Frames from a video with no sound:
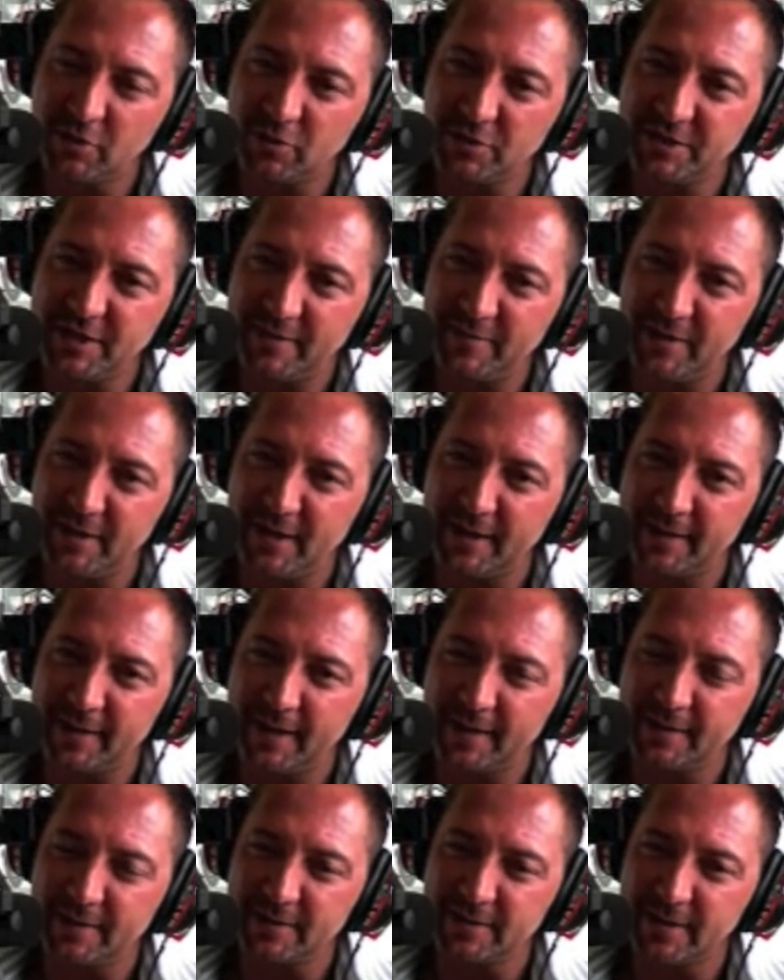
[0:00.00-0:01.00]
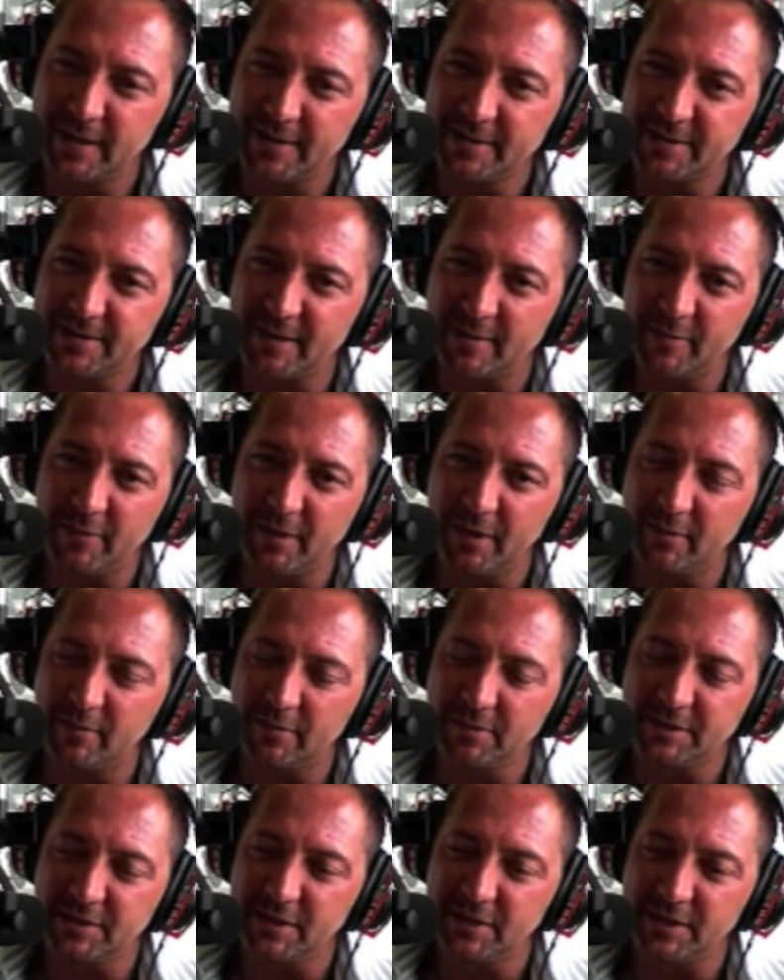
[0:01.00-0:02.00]
or something like that, and somebody
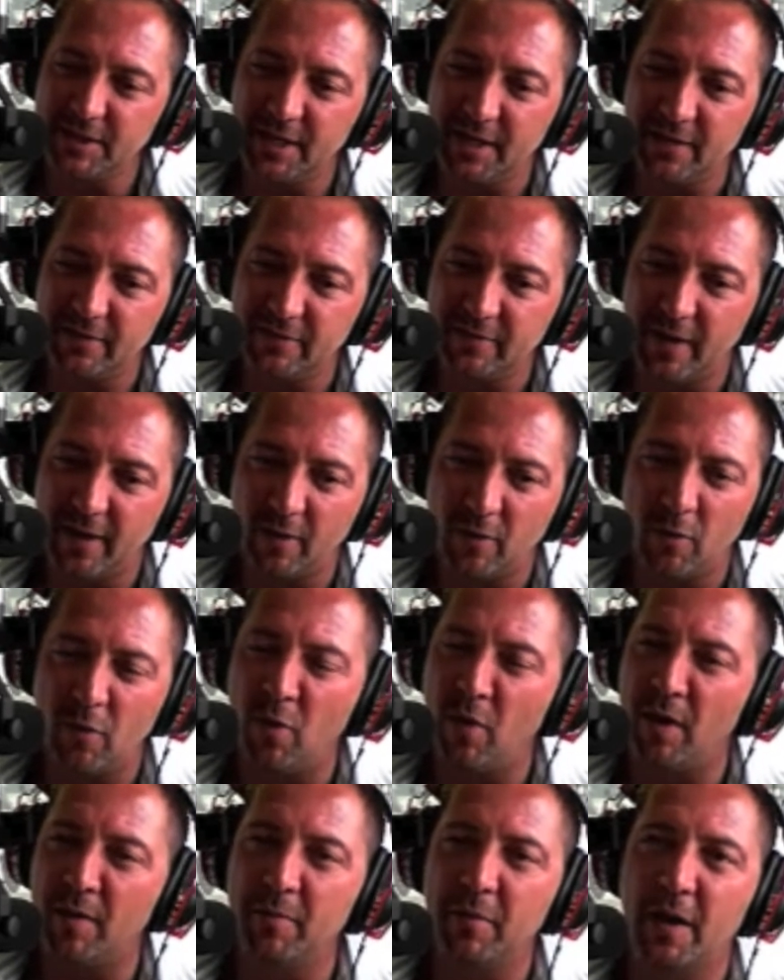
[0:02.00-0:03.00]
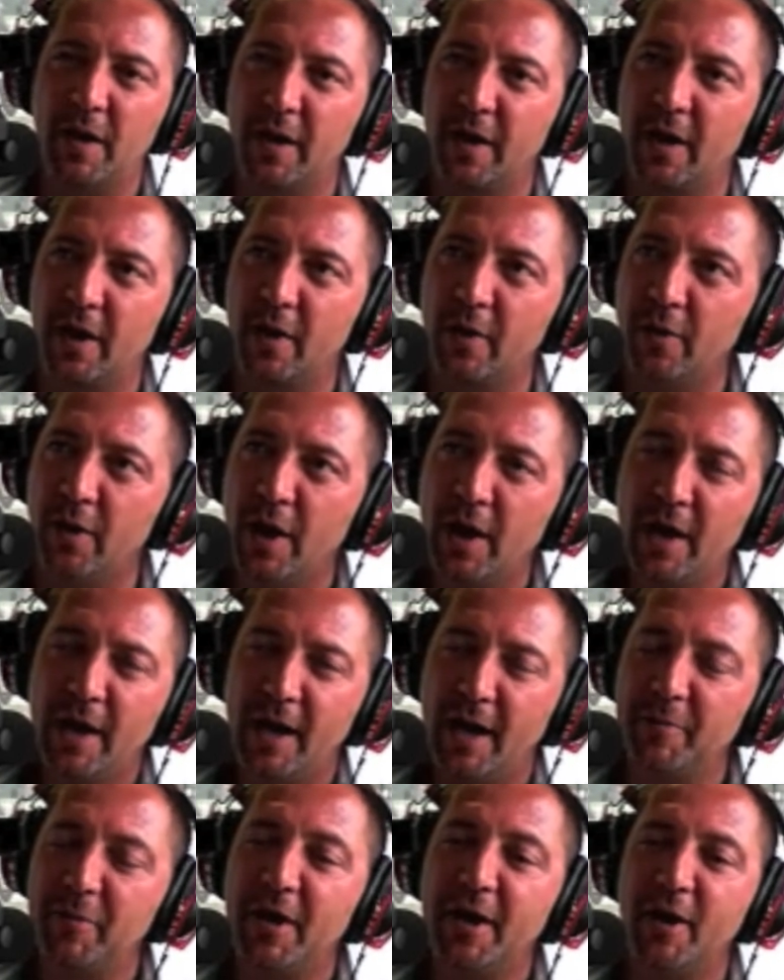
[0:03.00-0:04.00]
will sit there and say, "Oh, I'm going
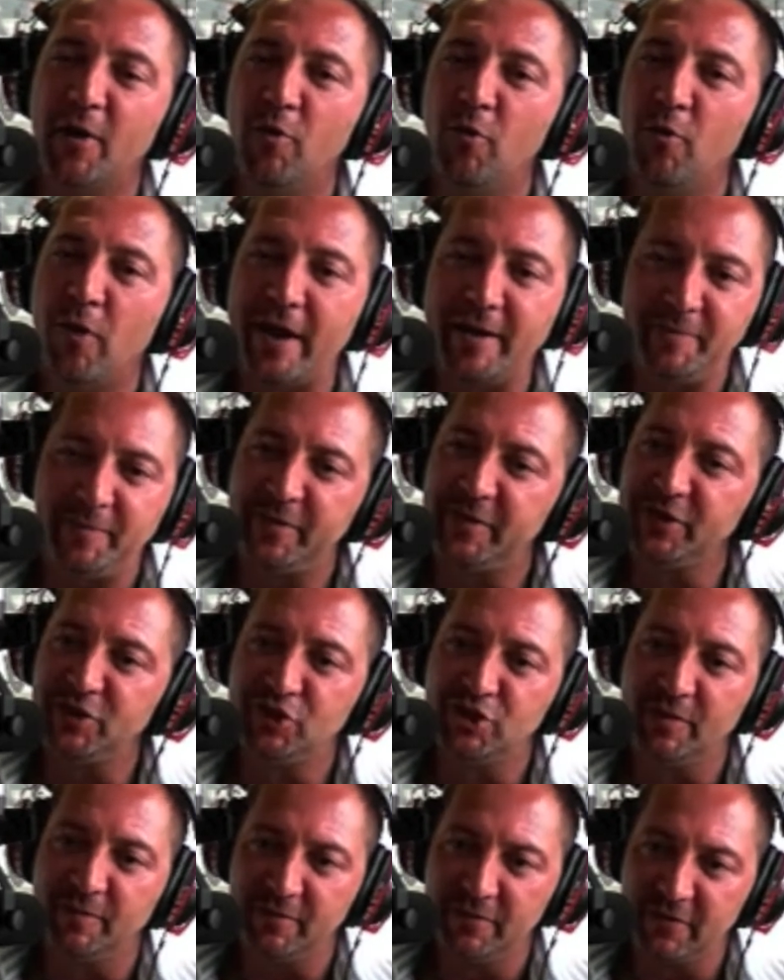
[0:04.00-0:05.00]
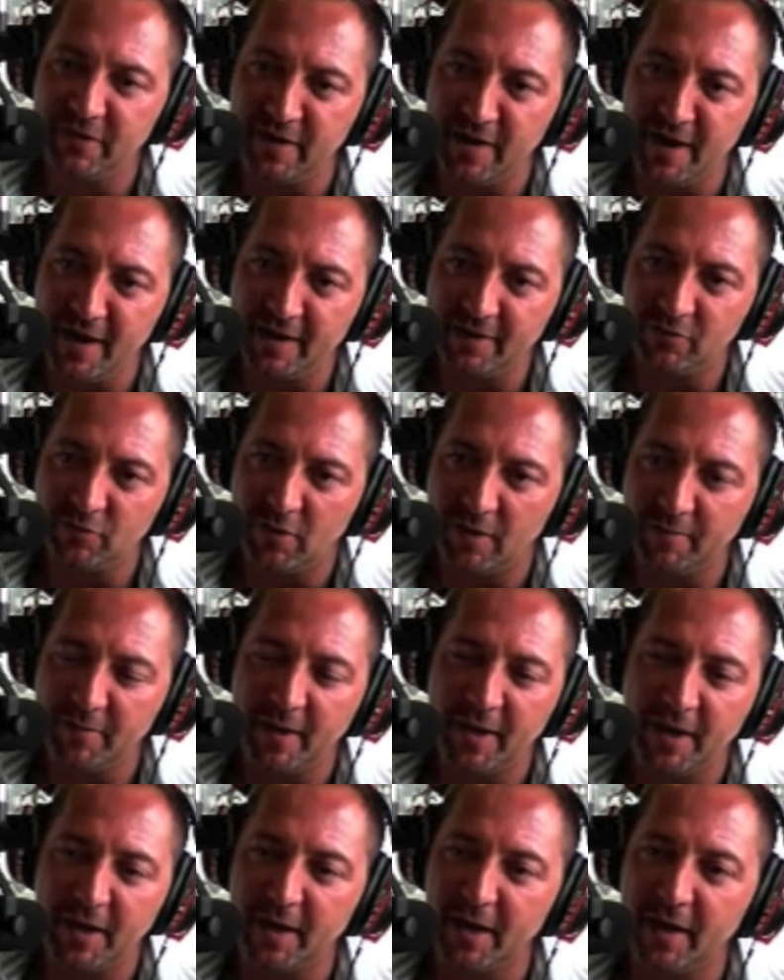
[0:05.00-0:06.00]
to rape the gym tonight," or "I'm
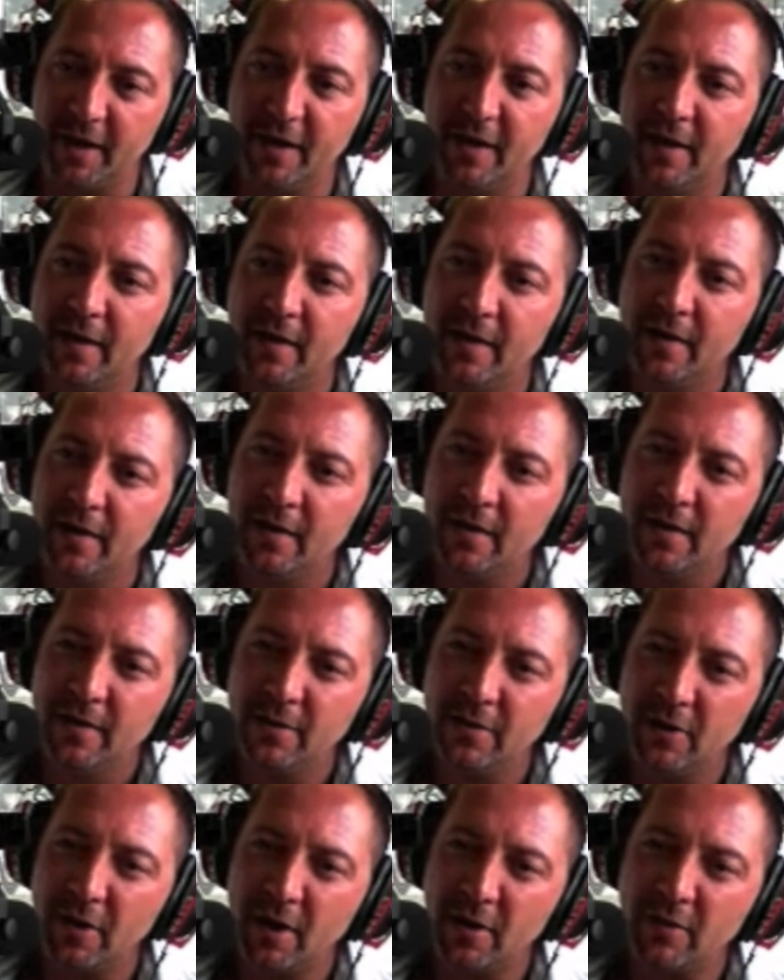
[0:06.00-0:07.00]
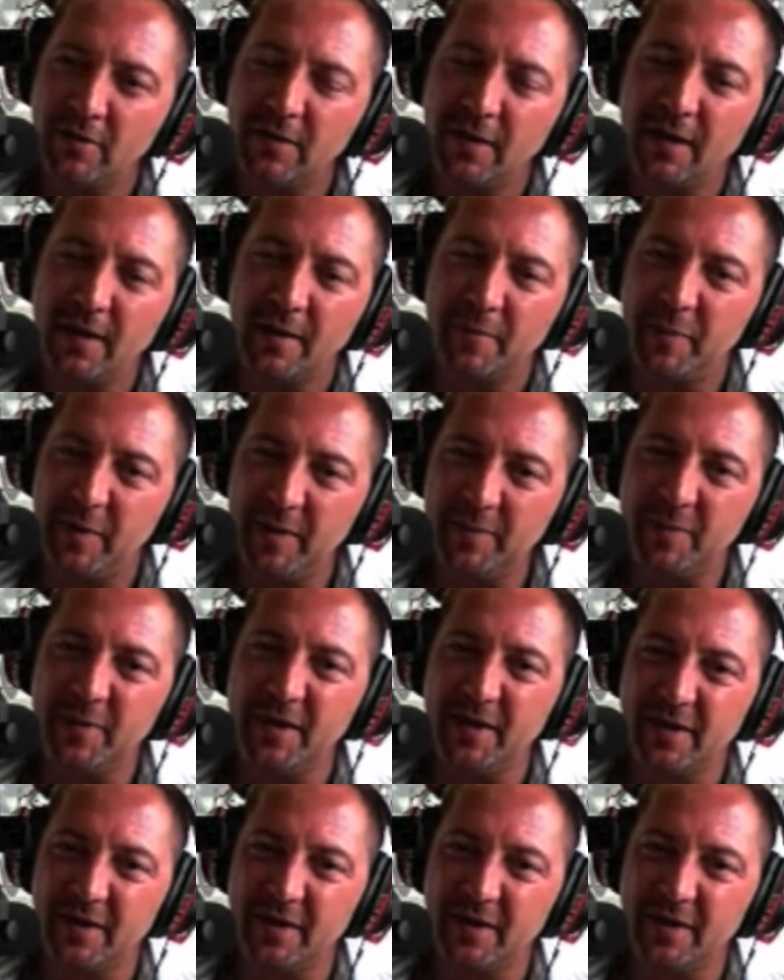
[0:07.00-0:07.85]
going to." People.